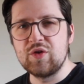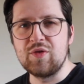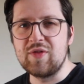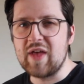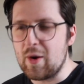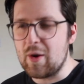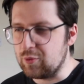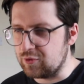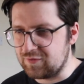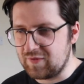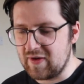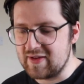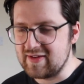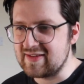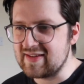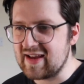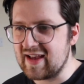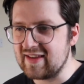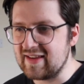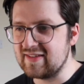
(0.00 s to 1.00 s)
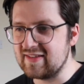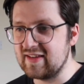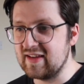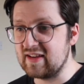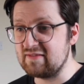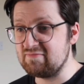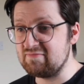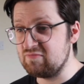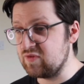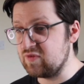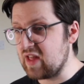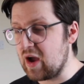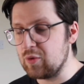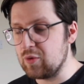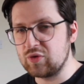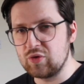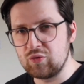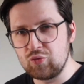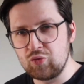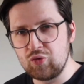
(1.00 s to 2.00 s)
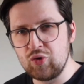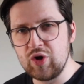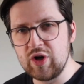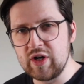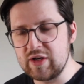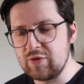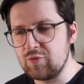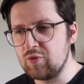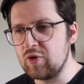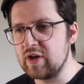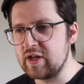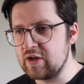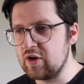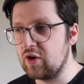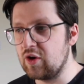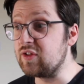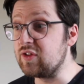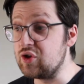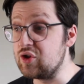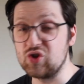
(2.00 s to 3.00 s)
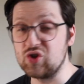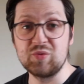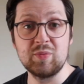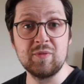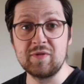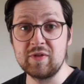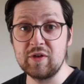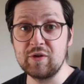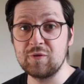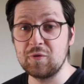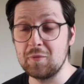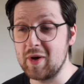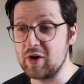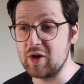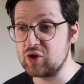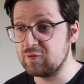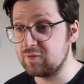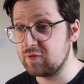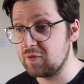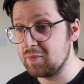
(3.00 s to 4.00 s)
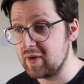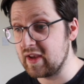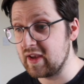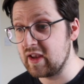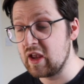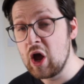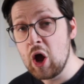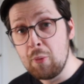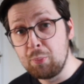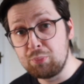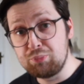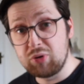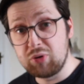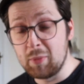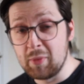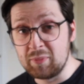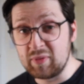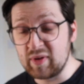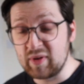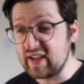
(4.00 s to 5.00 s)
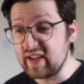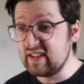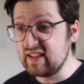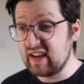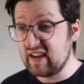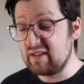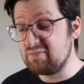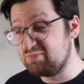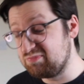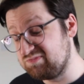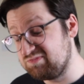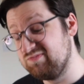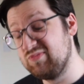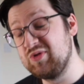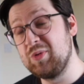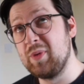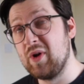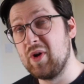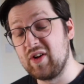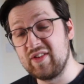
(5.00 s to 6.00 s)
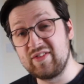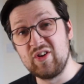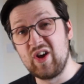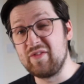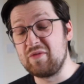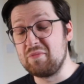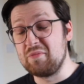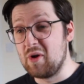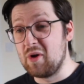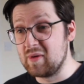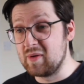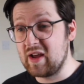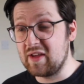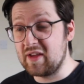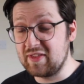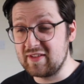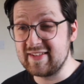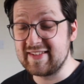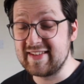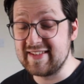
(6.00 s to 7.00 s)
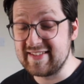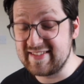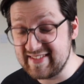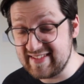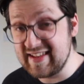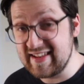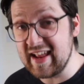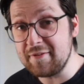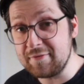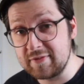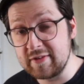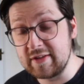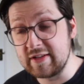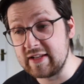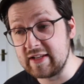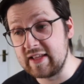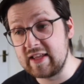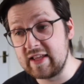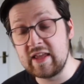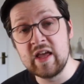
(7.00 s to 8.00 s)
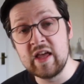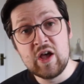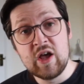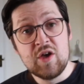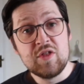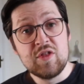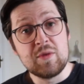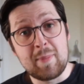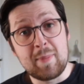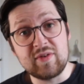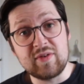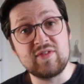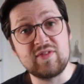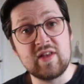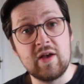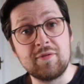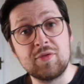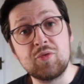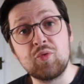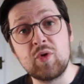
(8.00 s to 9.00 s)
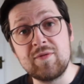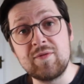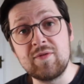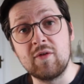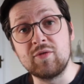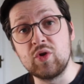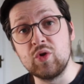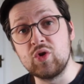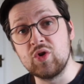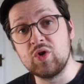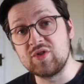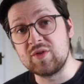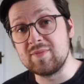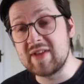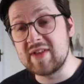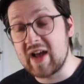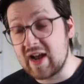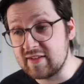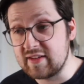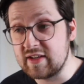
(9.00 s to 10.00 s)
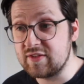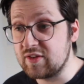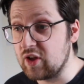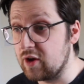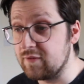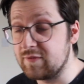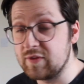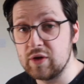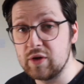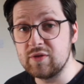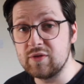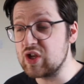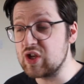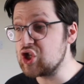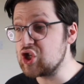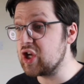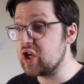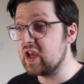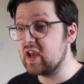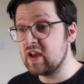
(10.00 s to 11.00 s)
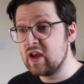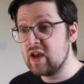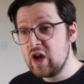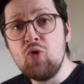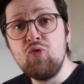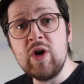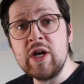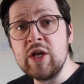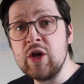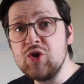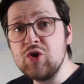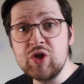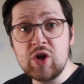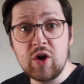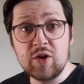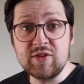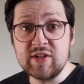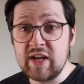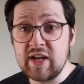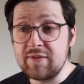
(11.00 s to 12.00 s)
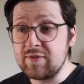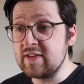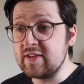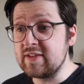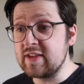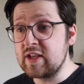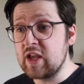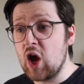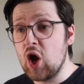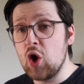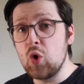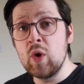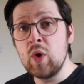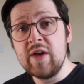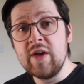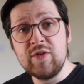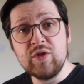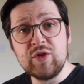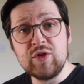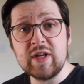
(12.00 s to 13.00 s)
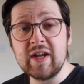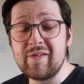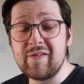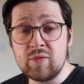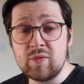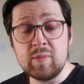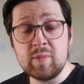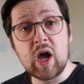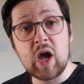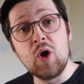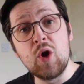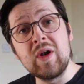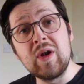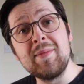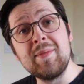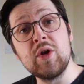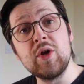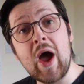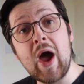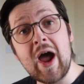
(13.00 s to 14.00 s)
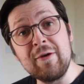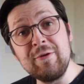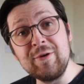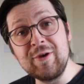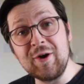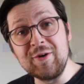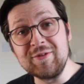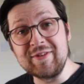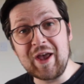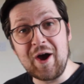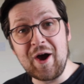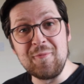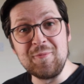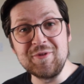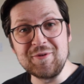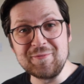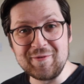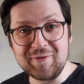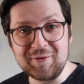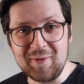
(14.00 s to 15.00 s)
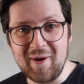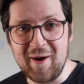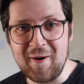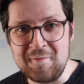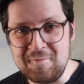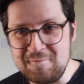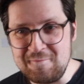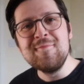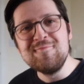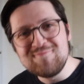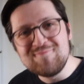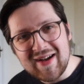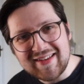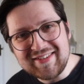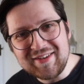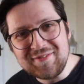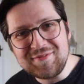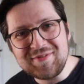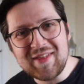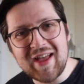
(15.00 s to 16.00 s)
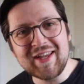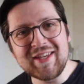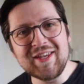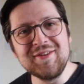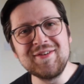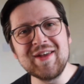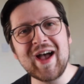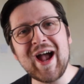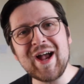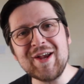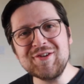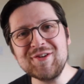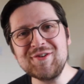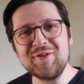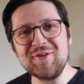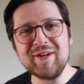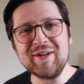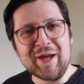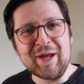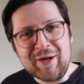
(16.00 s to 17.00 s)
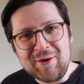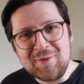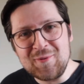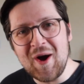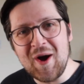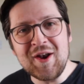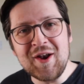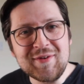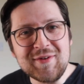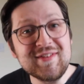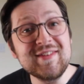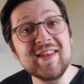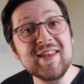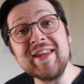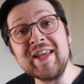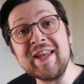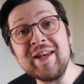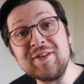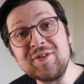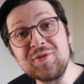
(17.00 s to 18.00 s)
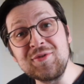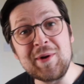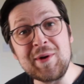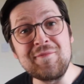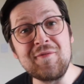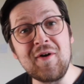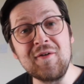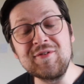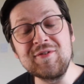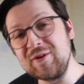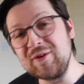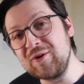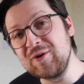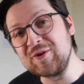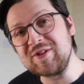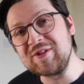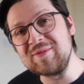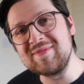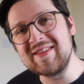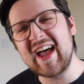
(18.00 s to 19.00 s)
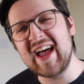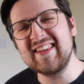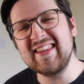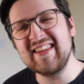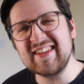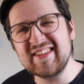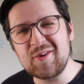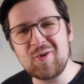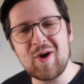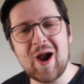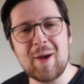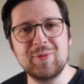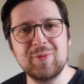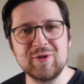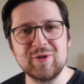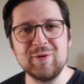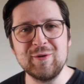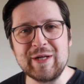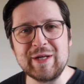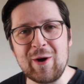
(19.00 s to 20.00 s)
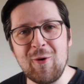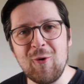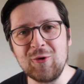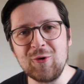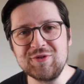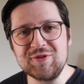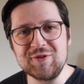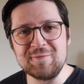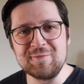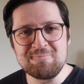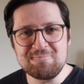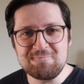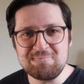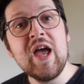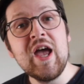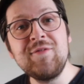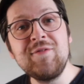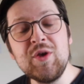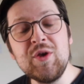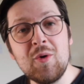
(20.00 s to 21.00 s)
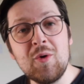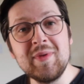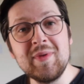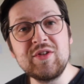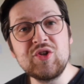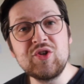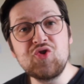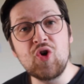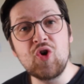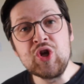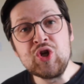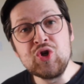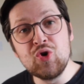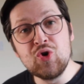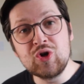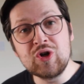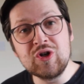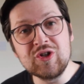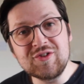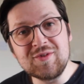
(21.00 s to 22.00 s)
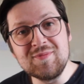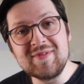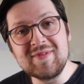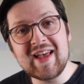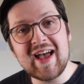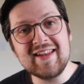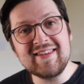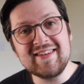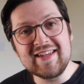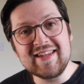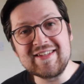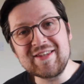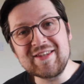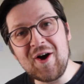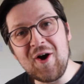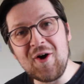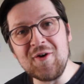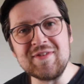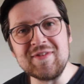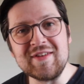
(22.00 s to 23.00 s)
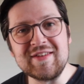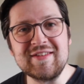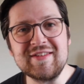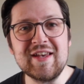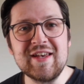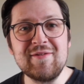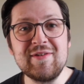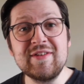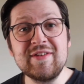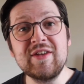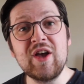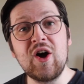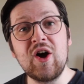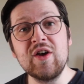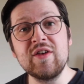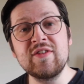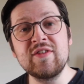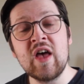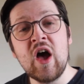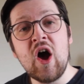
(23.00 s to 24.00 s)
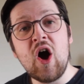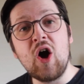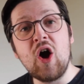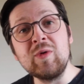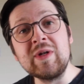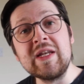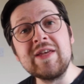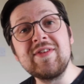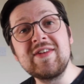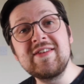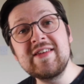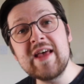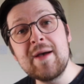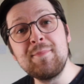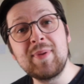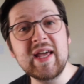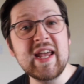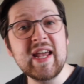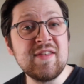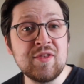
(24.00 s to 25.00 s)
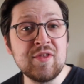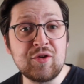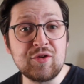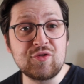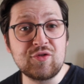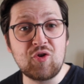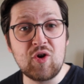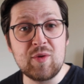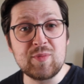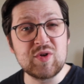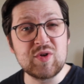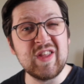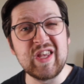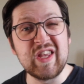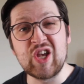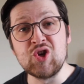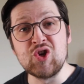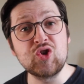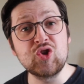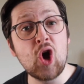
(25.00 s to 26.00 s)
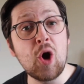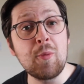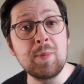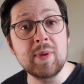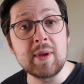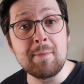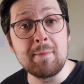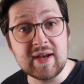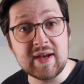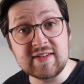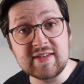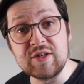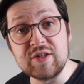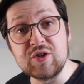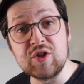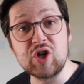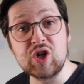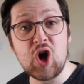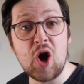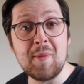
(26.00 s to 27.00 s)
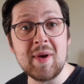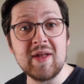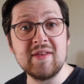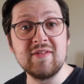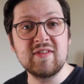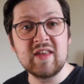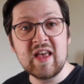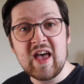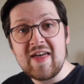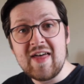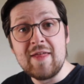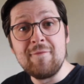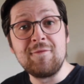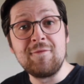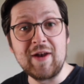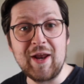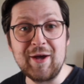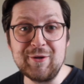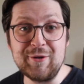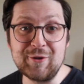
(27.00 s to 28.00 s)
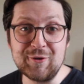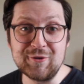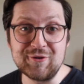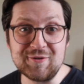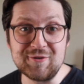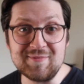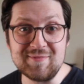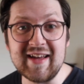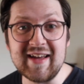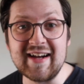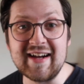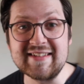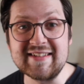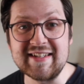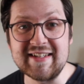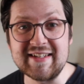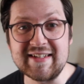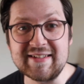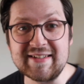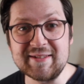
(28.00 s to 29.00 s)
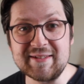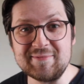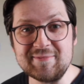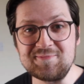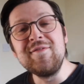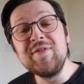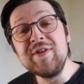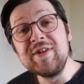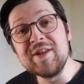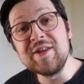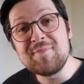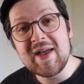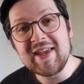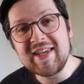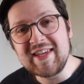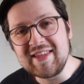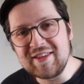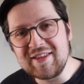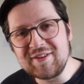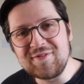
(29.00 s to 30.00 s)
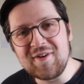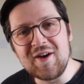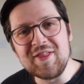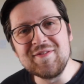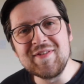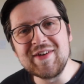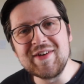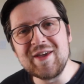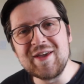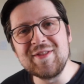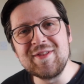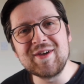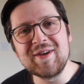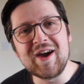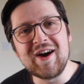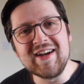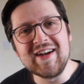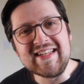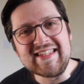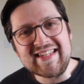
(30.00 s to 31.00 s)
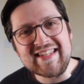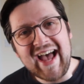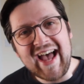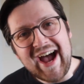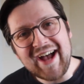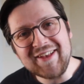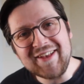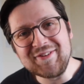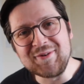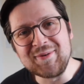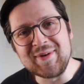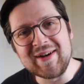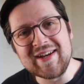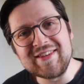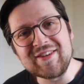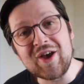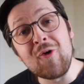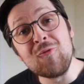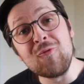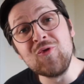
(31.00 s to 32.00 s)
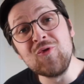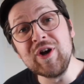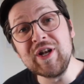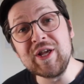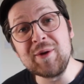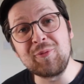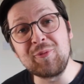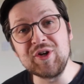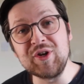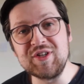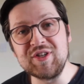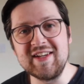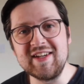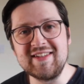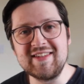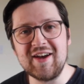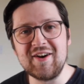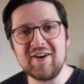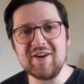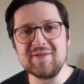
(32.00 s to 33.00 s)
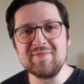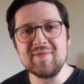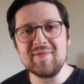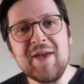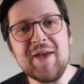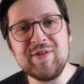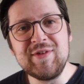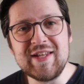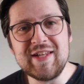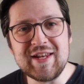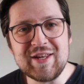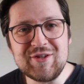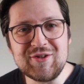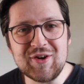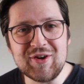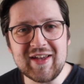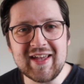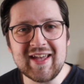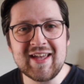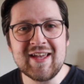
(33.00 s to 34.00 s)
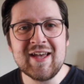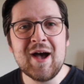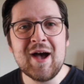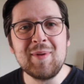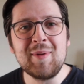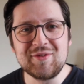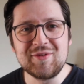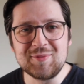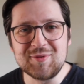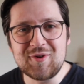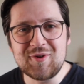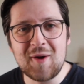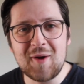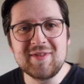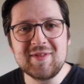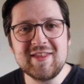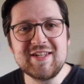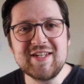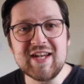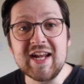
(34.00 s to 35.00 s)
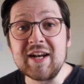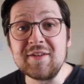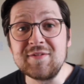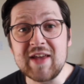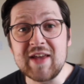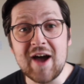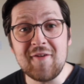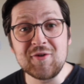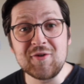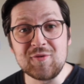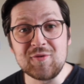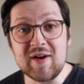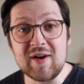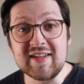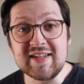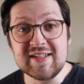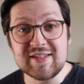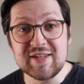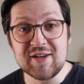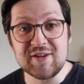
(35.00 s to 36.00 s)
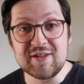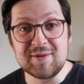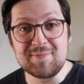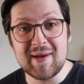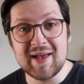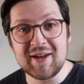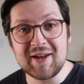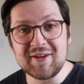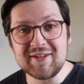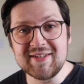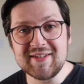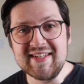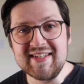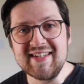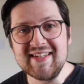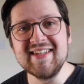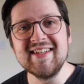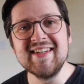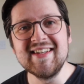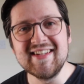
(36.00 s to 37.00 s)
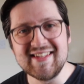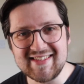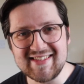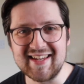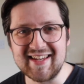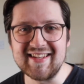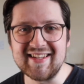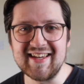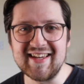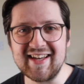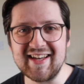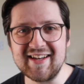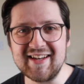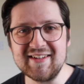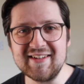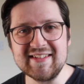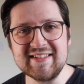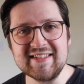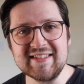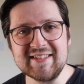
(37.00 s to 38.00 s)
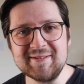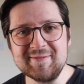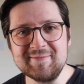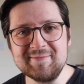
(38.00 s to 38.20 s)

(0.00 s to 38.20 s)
that was fantastic. That was a really, really nice adjustment for this formation for me. Probably, and to be honest, not even probably, I think this is definitely the best set of 3-5-2 custom tactics that I've used this year. Really urge you guys to give these a go. If you do give them a go, let me know how you guys get on with them as well. Massive thank you to Astral Iguana for sending in his 3-5-2 custom tactics. They're absolutely awesome. If you want me to try your custom tactics on this series, guys, I will leave a template in the description that you can just copy and paste into the comments and then fill out your custom tactics. If you did make it this far in the video though, guys, as always, I really appreciate your time. If you did enjoy it, please subscribe to the channel if you haven't already and turn your bell on. Take care, guys.